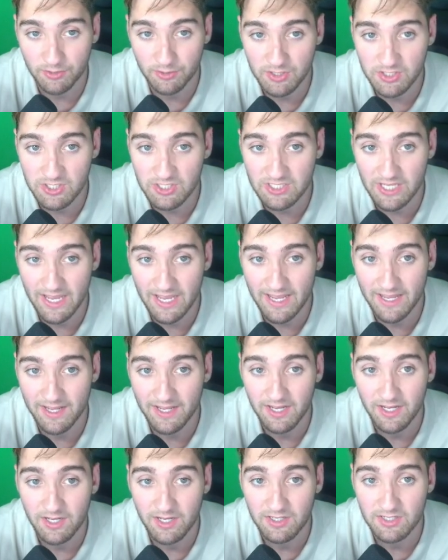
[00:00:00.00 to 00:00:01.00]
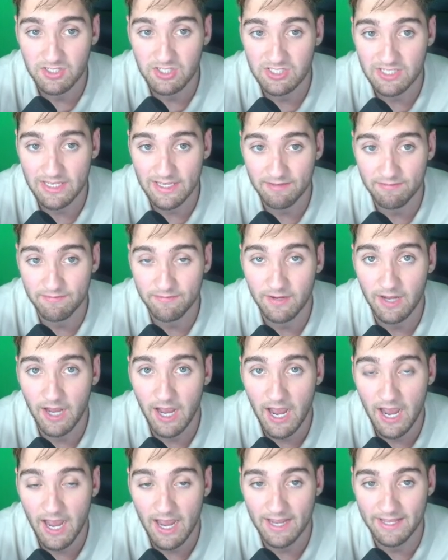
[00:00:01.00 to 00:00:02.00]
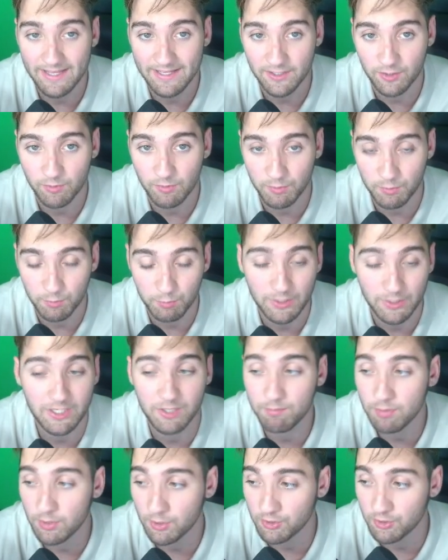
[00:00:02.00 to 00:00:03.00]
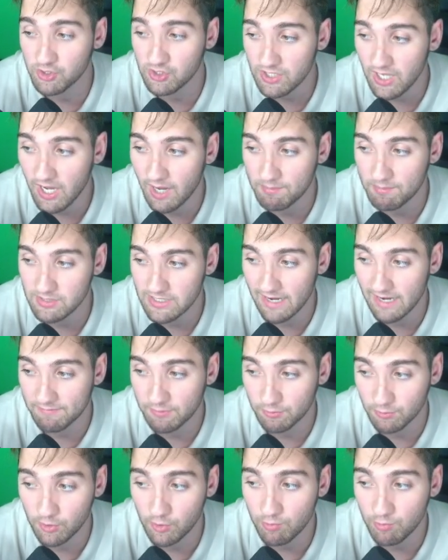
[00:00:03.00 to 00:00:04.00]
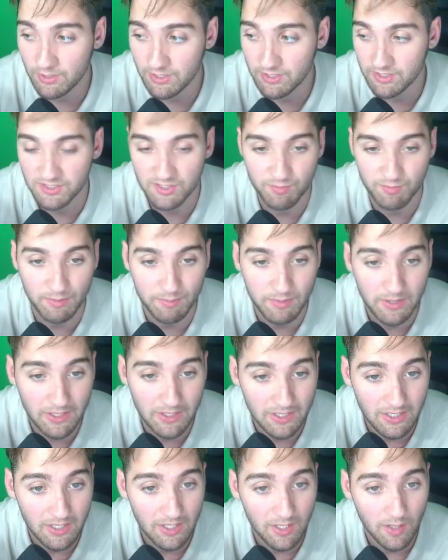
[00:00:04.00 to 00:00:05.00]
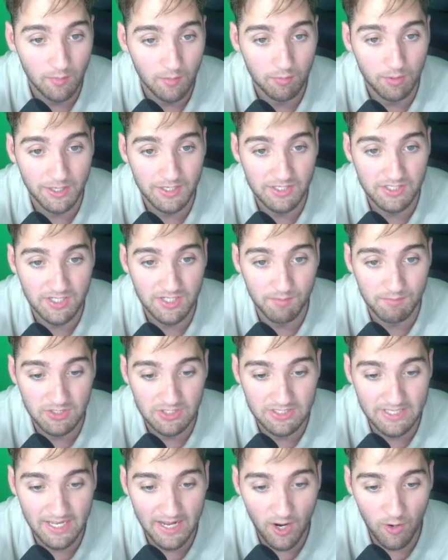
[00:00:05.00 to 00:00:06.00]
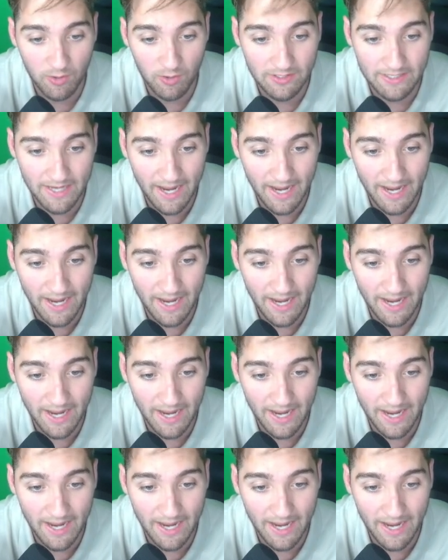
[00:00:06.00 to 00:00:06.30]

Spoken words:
This is a safe high here where we could put our stops after a liquidity sweep. Price comes down.